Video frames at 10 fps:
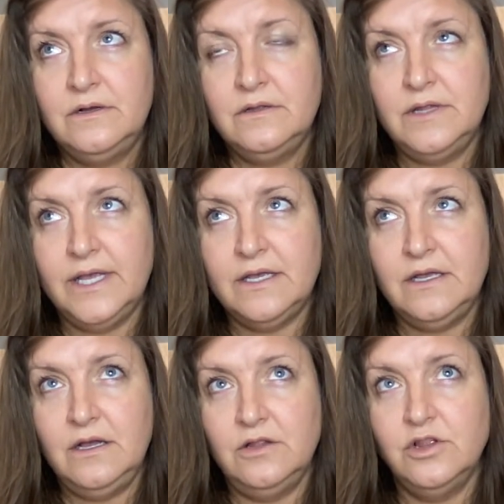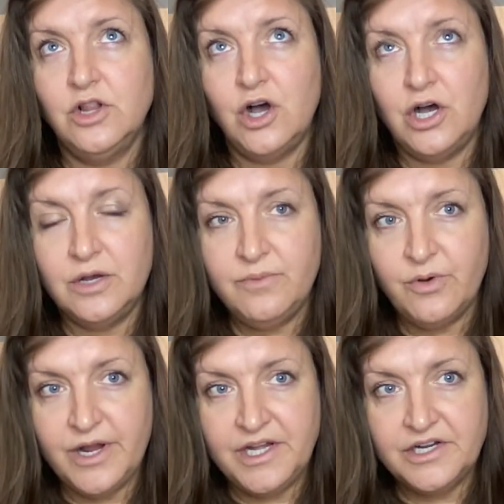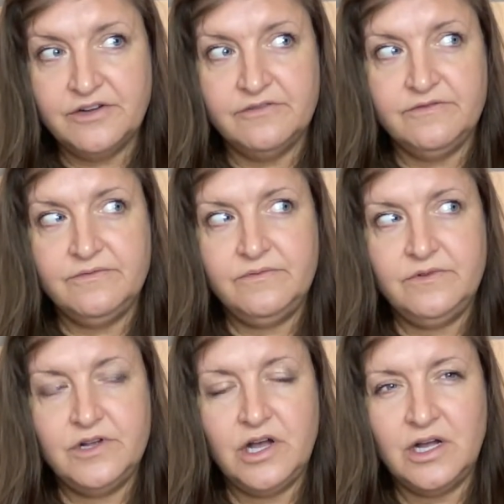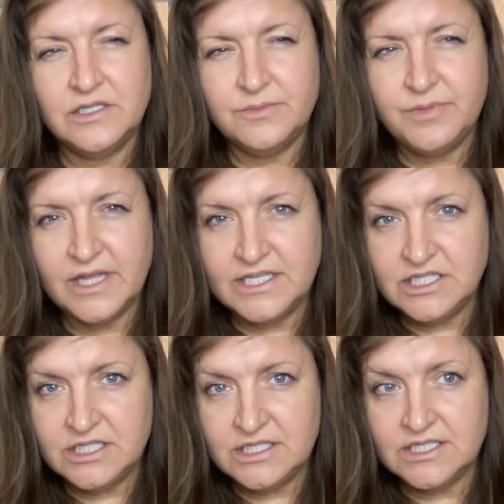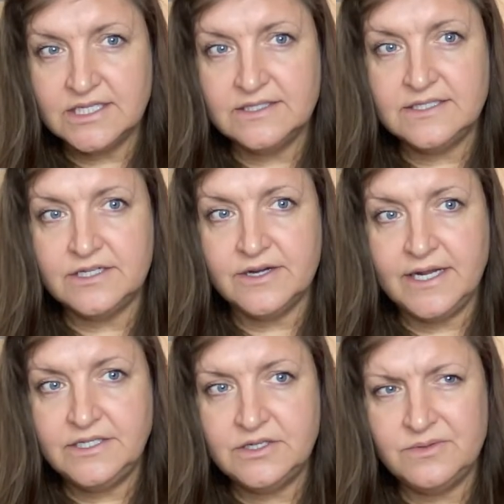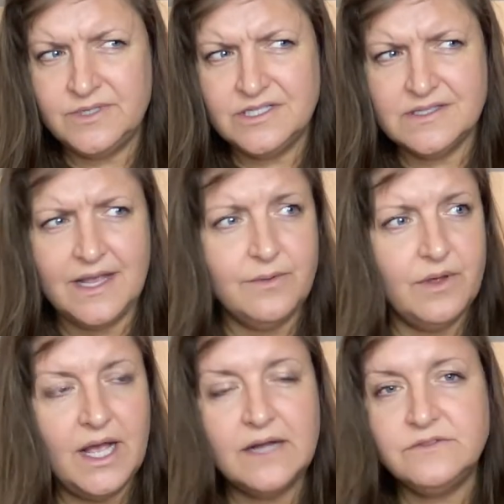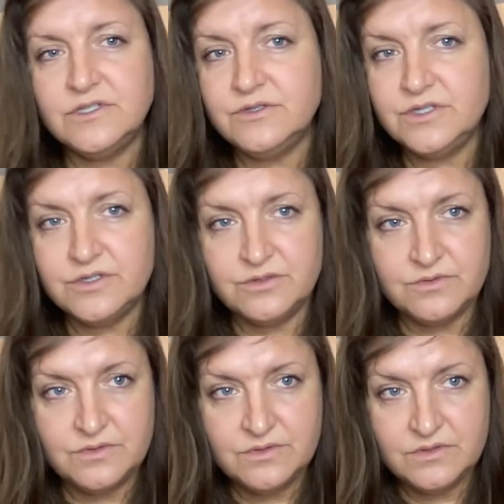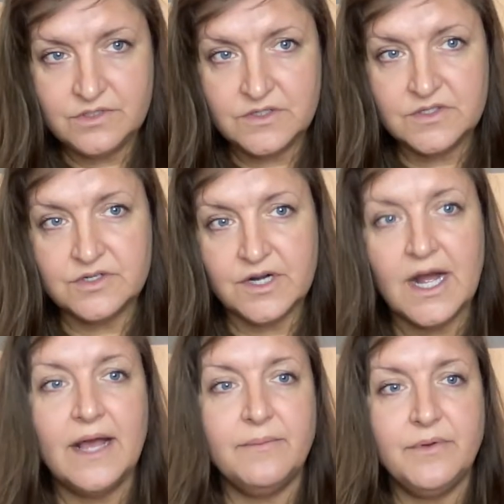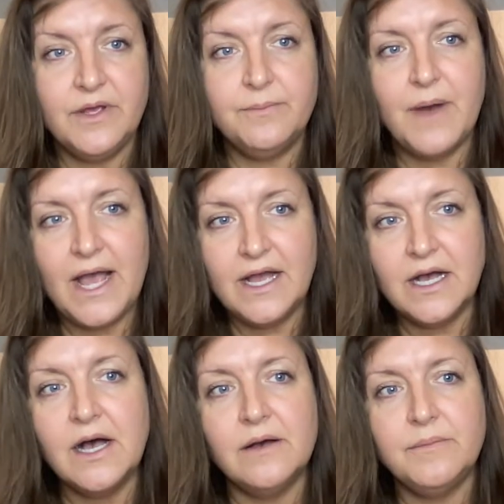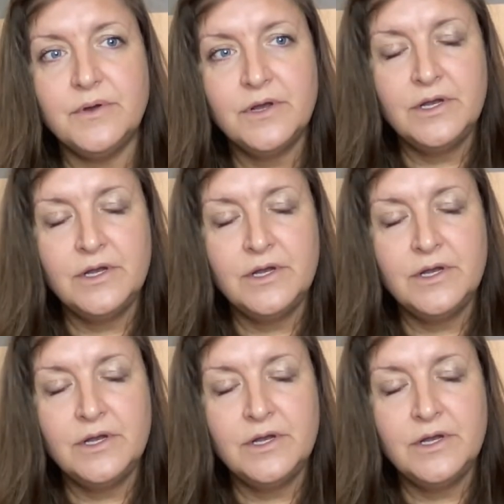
like, a long point of contemplation and consideration, which is like, well, how do you describe by hub